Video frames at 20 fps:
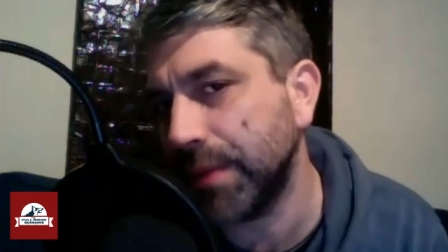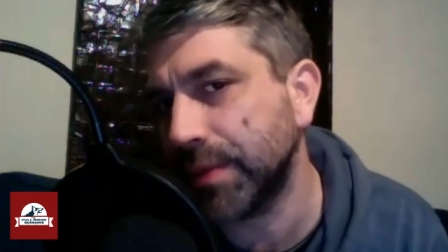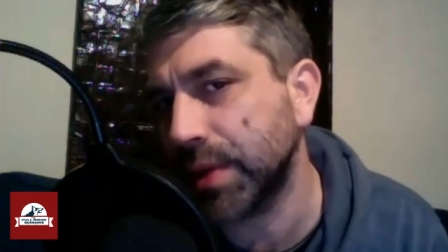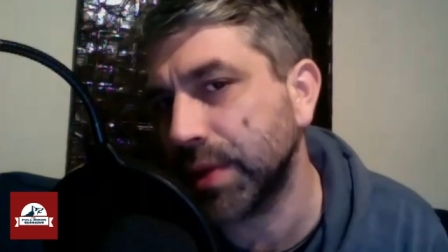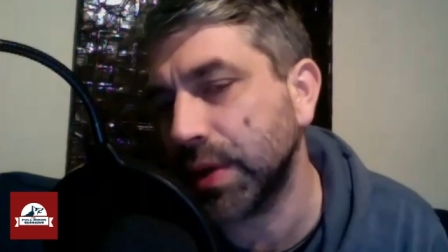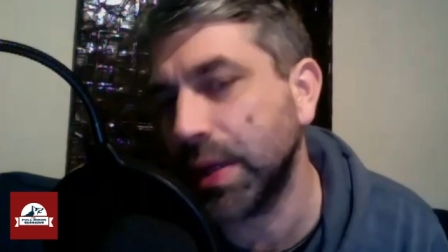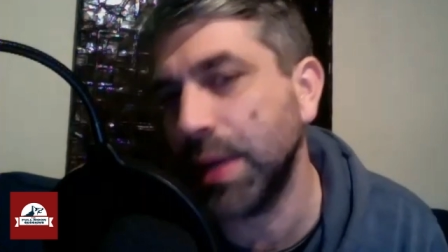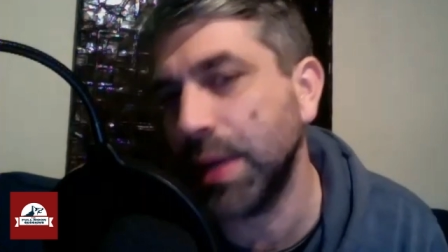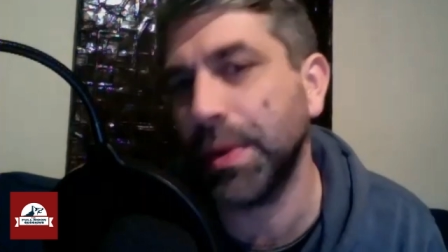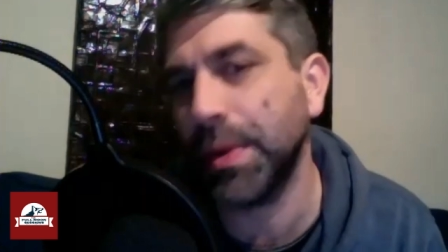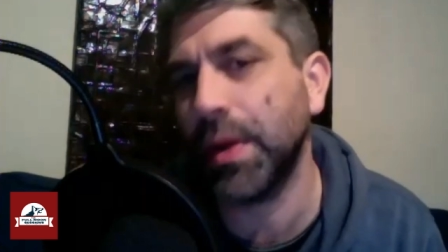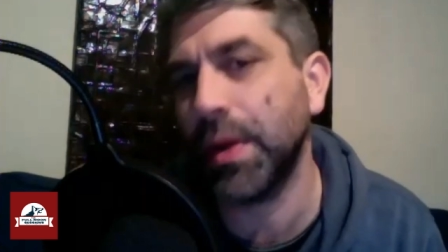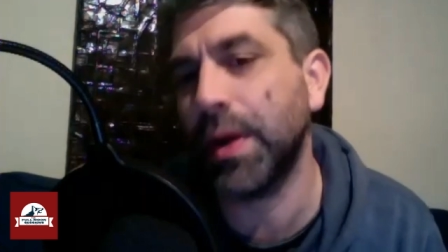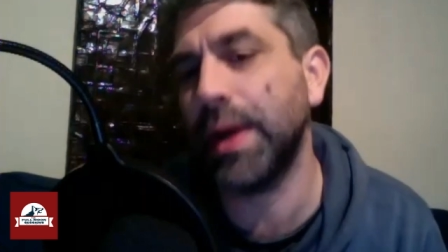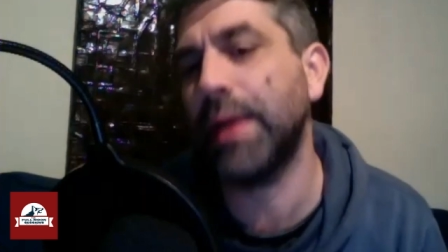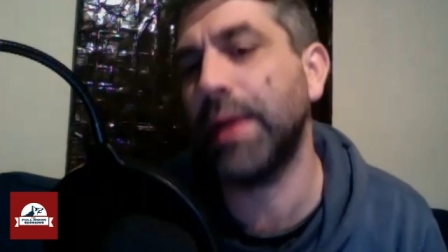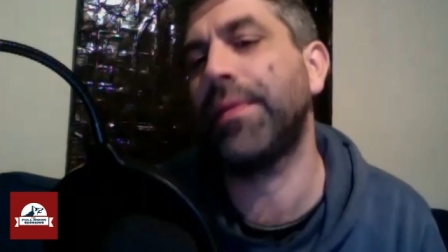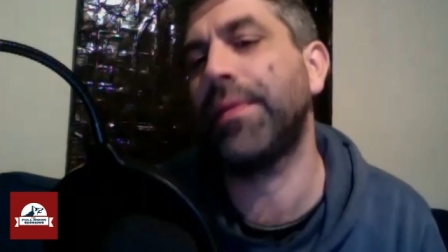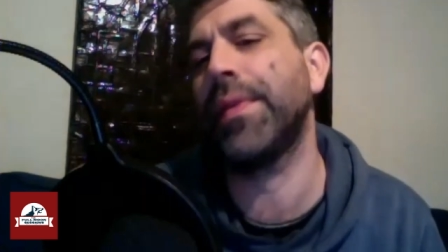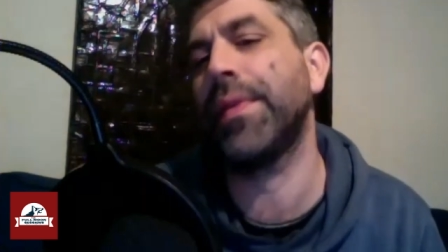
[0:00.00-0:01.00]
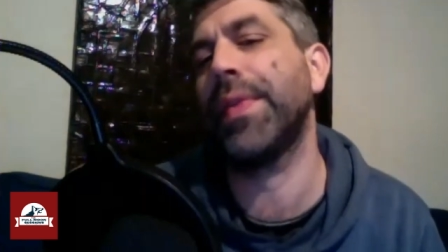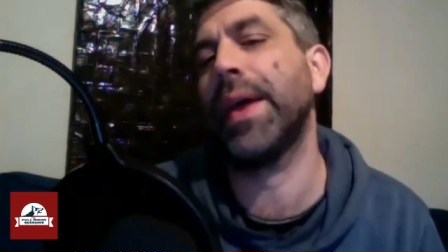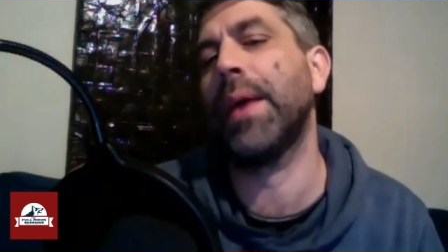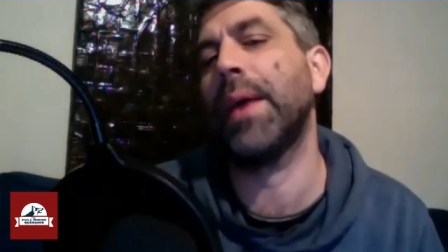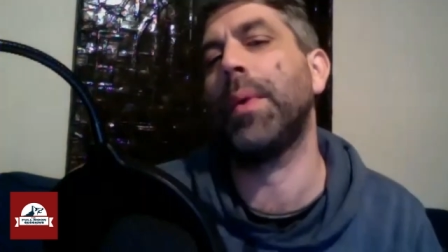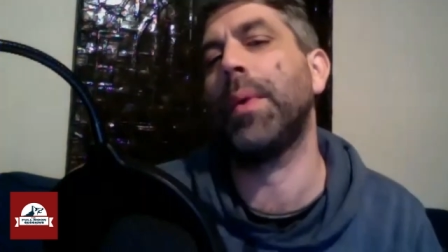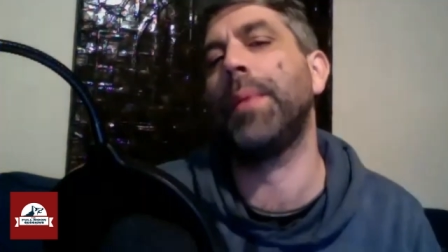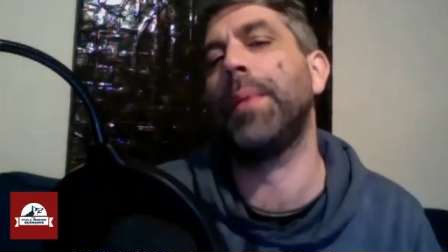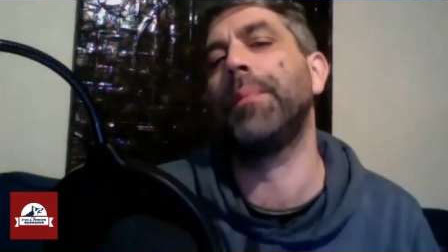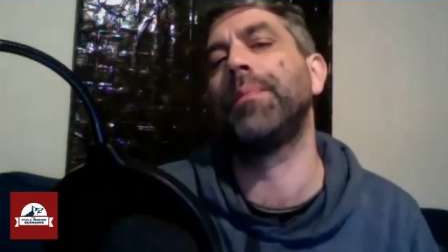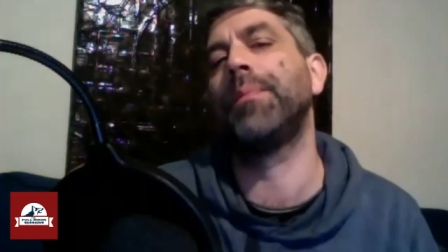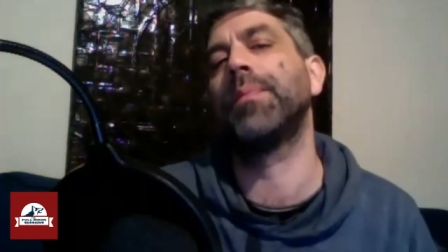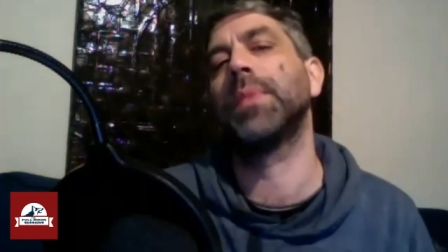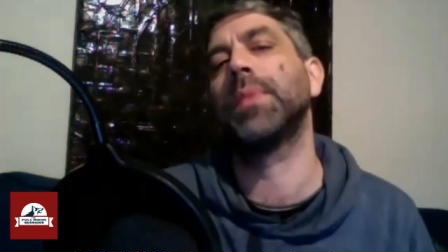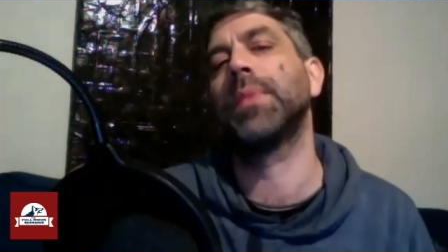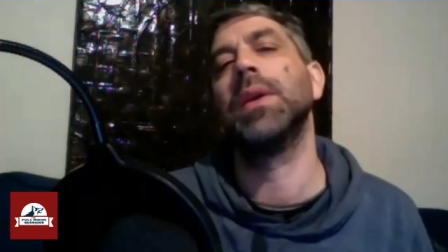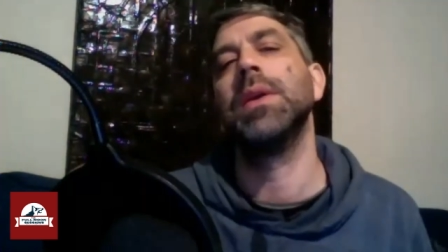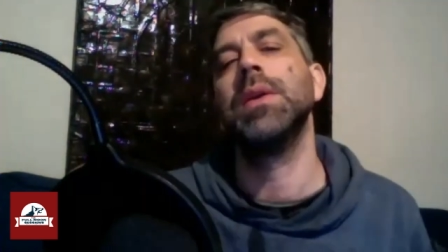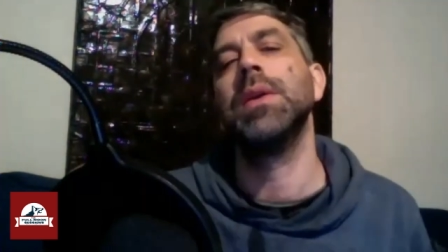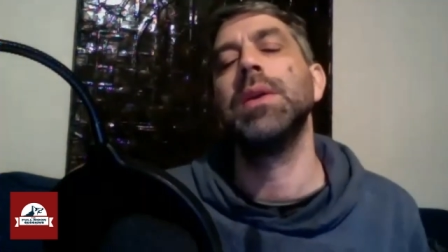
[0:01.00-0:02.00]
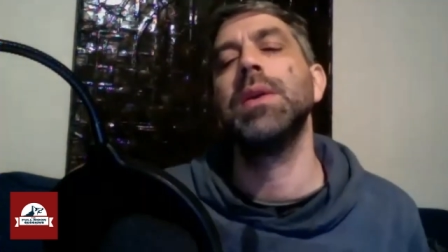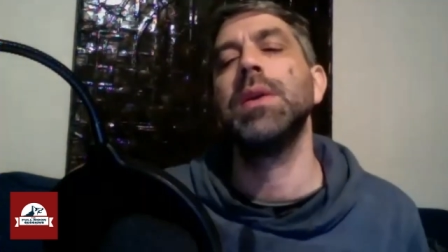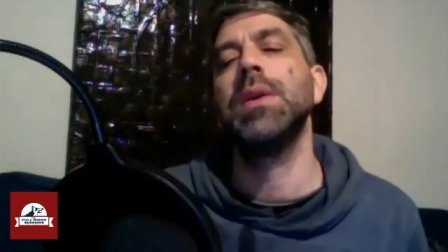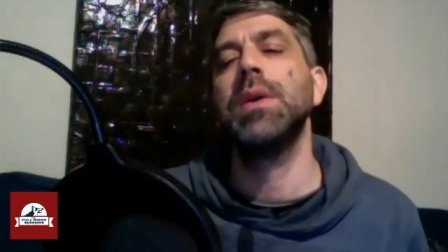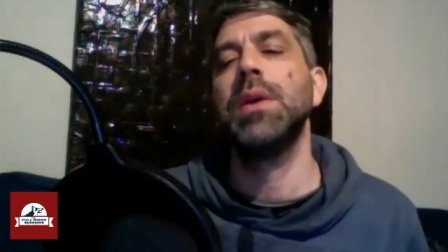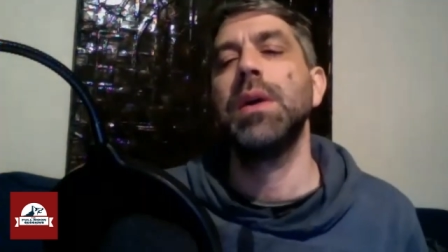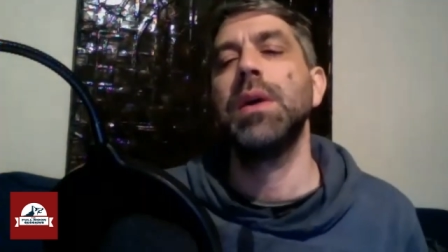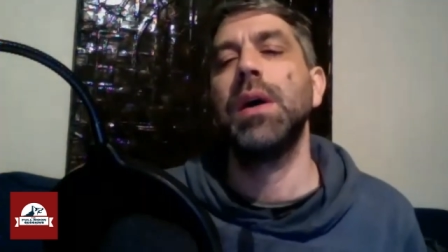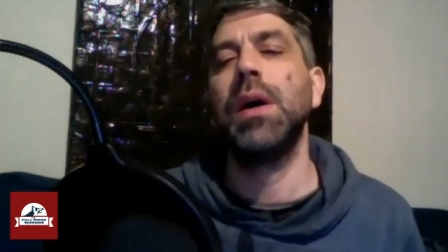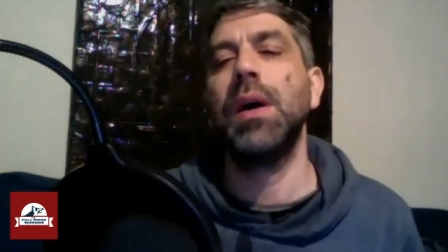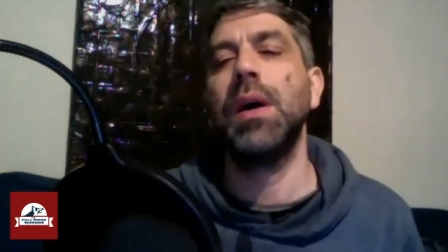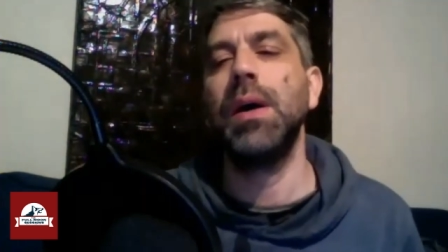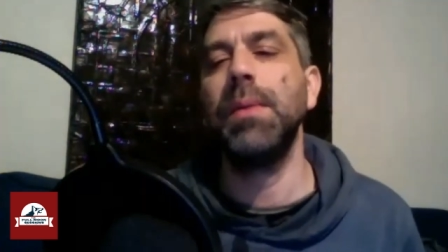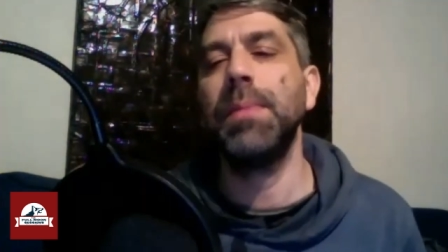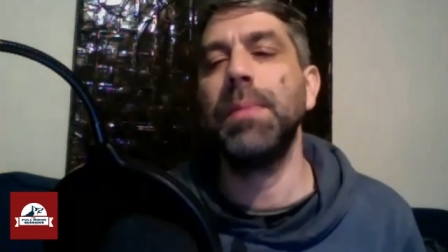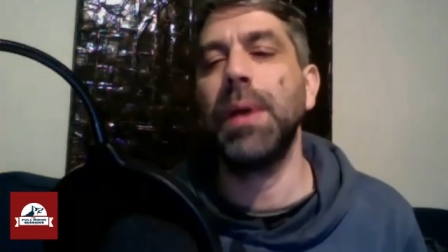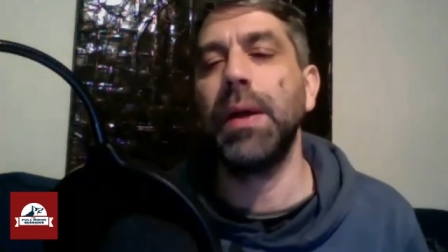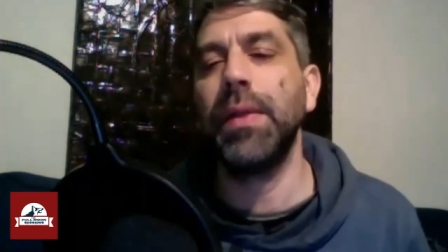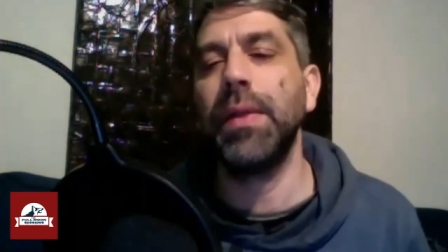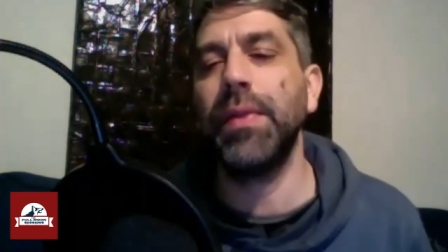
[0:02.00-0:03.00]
So keep an eye out for that one. Um,